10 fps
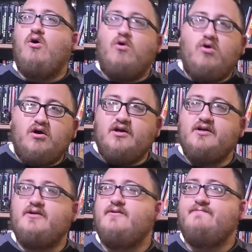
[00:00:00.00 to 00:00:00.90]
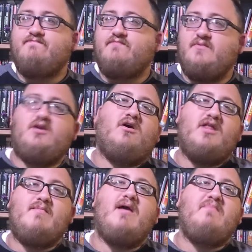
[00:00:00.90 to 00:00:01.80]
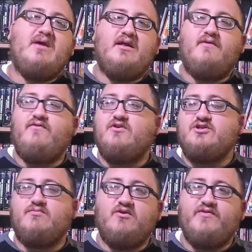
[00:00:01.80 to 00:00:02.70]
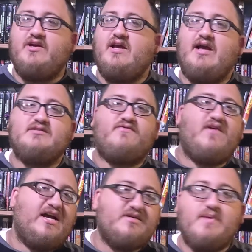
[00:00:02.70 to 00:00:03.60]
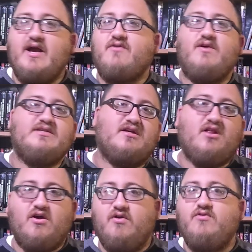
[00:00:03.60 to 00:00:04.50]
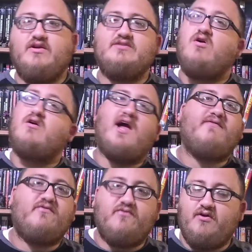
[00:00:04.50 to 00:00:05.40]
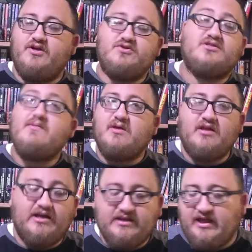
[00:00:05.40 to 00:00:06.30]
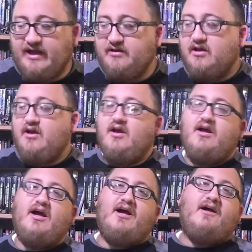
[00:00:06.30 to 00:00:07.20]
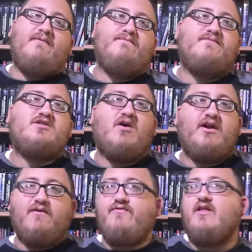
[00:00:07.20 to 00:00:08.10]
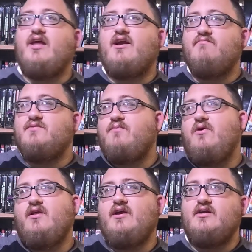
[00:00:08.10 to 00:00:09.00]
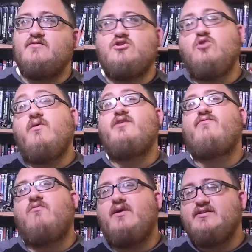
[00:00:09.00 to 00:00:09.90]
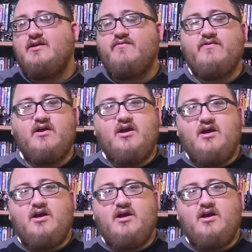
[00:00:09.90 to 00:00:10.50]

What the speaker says: Or, you know, they might be in a future movie as a flashback or as a clone or as archival footage or something like that. So I don't feel like I'm spoiling it too much for myself.